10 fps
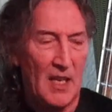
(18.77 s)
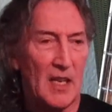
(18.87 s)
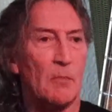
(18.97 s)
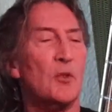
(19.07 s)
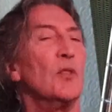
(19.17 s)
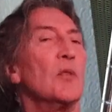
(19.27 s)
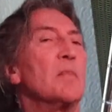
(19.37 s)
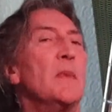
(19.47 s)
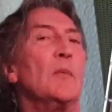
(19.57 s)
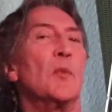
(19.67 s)
And I'm sure as
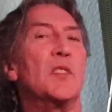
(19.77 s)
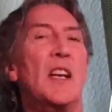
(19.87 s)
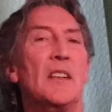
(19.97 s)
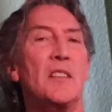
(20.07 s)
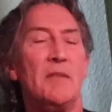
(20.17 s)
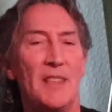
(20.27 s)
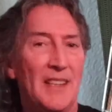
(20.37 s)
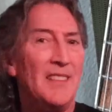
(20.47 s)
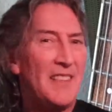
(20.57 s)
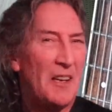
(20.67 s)
Mick will tell us,
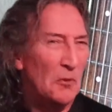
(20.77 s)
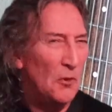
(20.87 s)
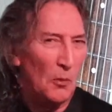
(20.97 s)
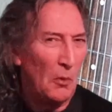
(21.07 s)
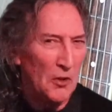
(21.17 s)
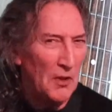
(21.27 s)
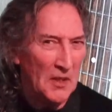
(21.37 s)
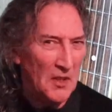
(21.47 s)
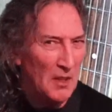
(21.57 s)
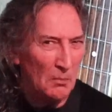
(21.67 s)
yeah, cool, wash your
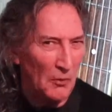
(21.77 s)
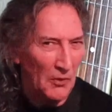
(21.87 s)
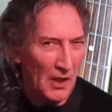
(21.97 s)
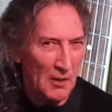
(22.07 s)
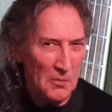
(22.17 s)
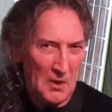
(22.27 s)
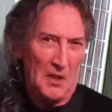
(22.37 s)
hands in a buffalo.